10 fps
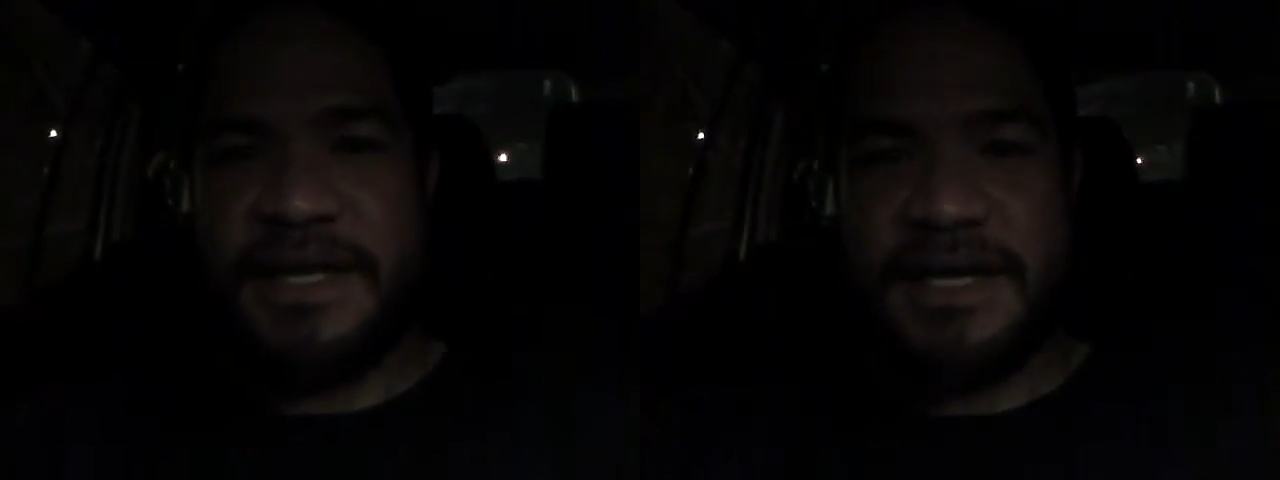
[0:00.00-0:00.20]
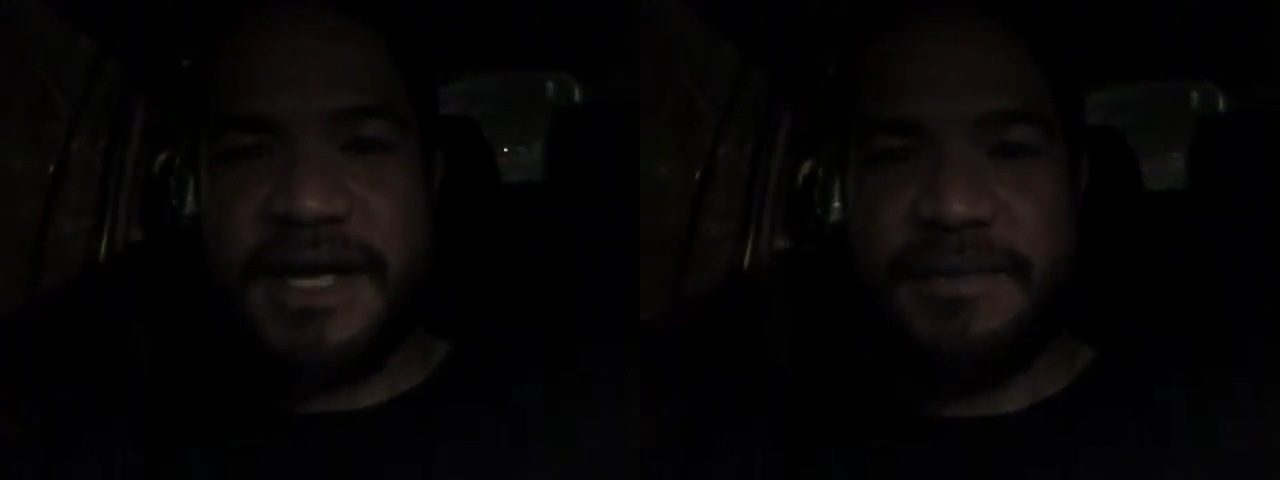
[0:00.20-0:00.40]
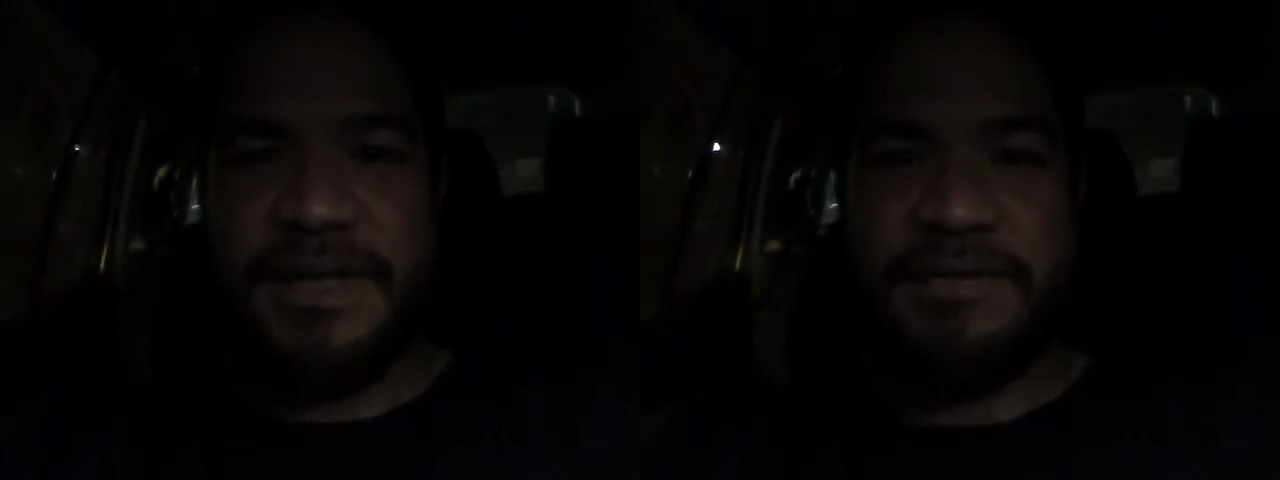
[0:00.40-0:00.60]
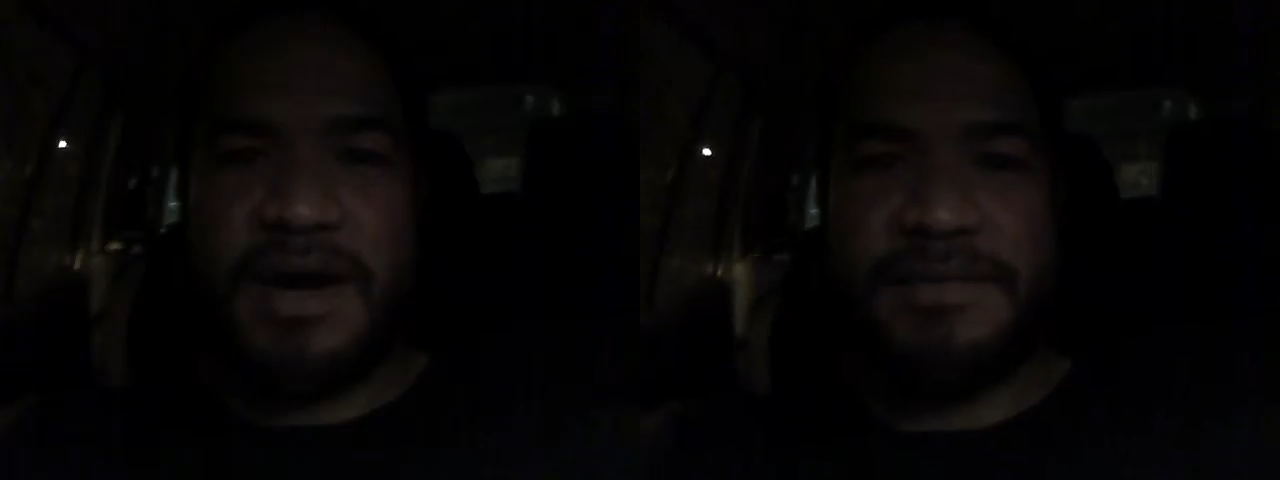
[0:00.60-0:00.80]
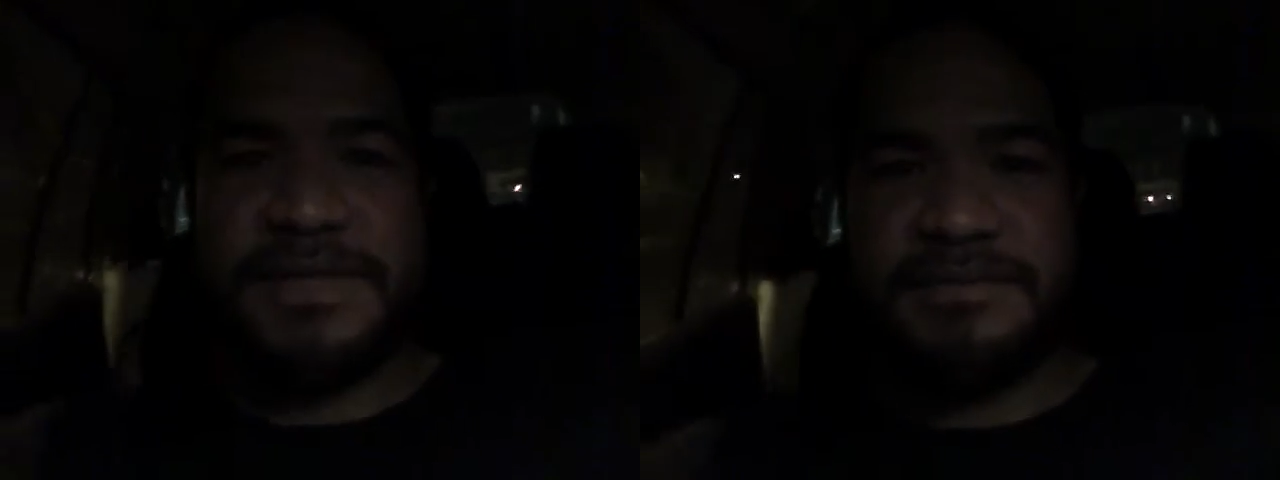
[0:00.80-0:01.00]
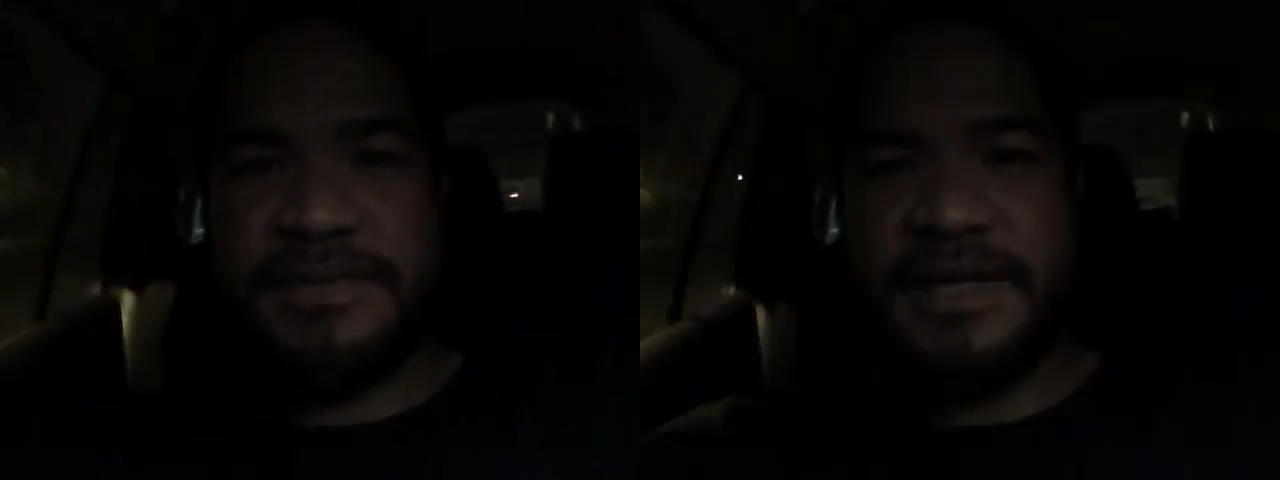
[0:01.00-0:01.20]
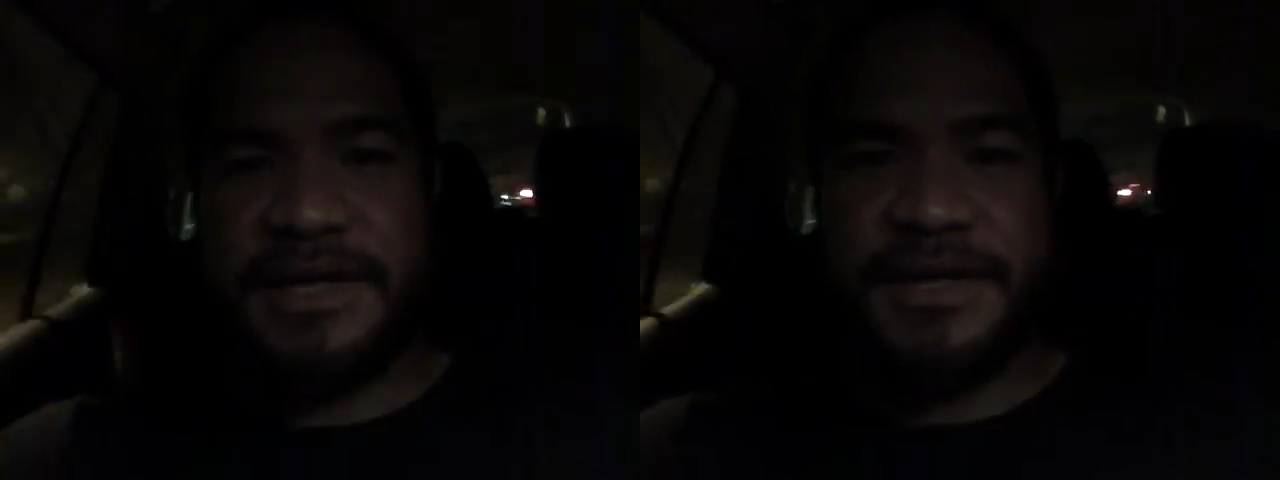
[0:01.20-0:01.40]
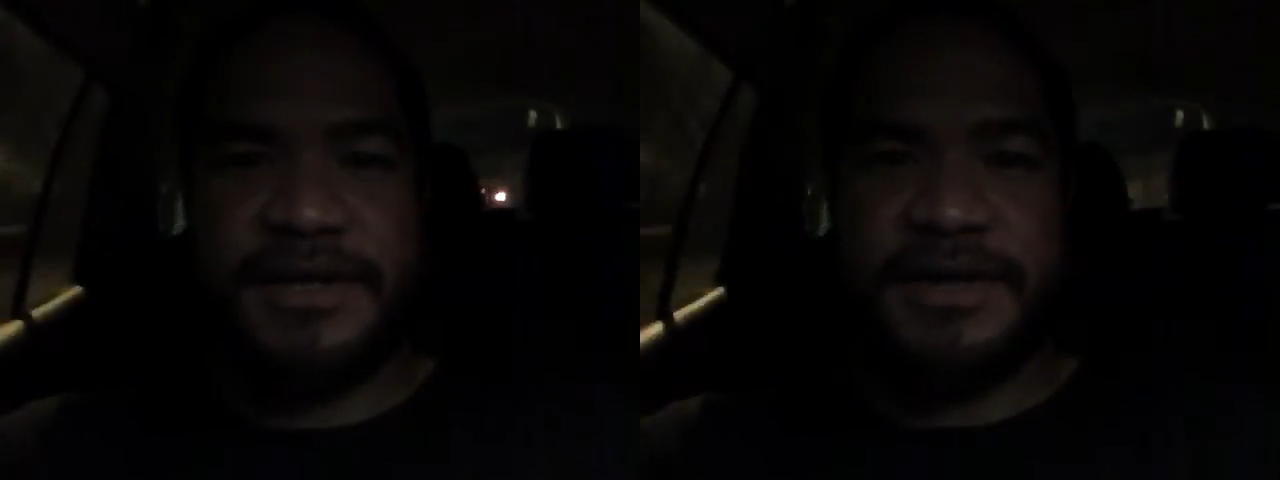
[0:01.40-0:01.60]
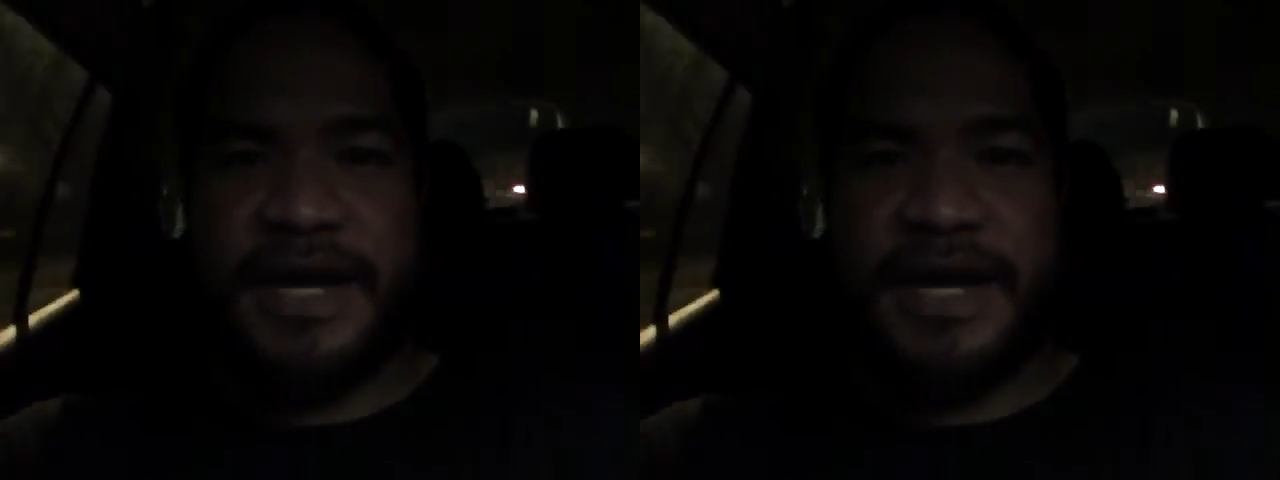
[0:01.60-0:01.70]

Emily brought me some dinner,